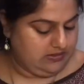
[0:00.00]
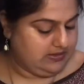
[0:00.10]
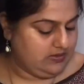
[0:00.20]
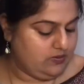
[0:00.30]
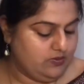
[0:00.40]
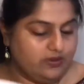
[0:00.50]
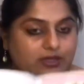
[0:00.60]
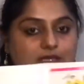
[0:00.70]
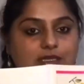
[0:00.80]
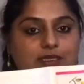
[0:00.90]
So
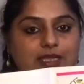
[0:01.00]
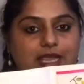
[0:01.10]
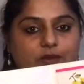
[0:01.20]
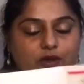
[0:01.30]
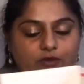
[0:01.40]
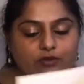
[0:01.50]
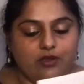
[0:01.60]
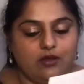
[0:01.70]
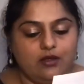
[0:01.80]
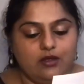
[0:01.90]
this is like one of
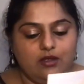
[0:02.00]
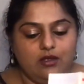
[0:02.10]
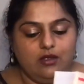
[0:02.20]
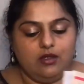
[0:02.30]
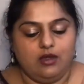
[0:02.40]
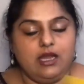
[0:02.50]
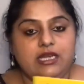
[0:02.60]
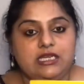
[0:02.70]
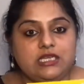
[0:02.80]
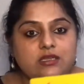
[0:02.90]
the
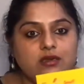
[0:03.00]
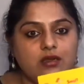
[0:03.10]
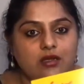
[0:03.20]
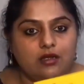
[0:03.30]
Indian